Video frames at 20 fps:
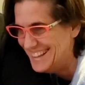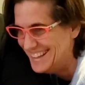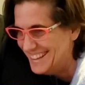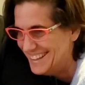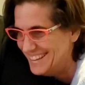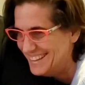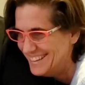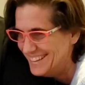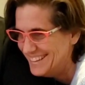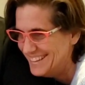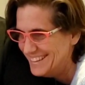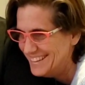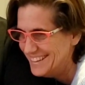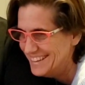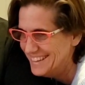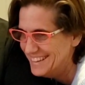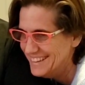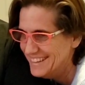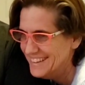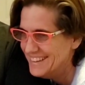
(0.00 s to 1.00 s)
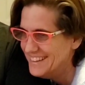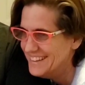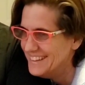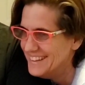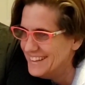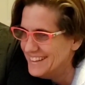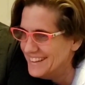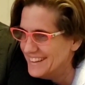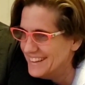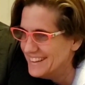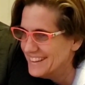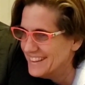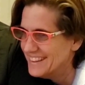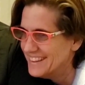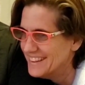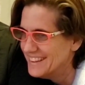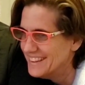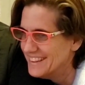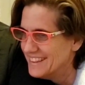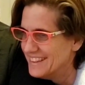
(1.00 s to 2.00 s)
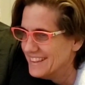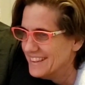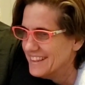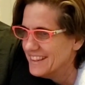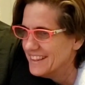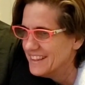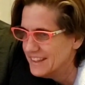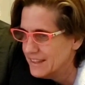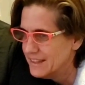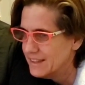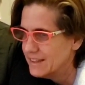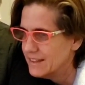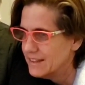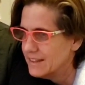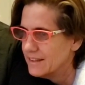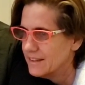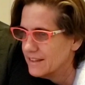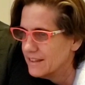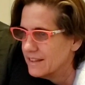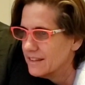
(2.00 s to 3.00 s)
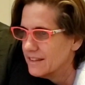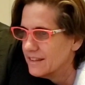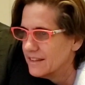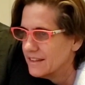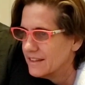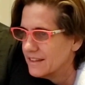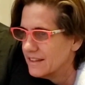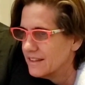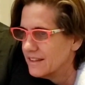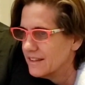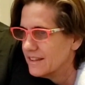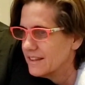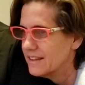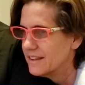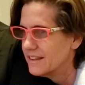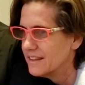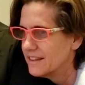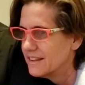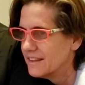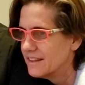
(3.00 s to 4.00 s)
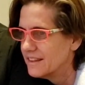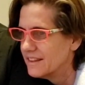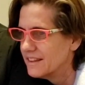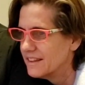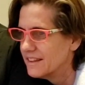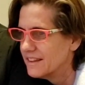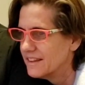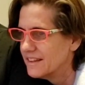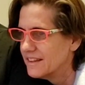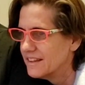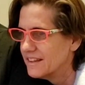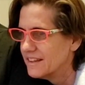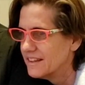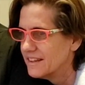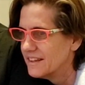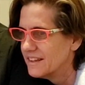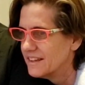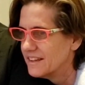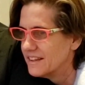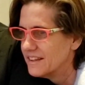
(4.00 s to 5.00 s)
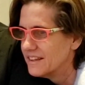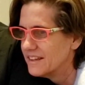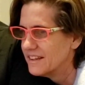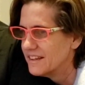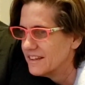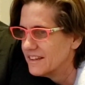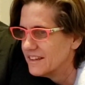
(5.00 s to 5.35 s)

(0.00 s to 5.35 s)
(not speaking)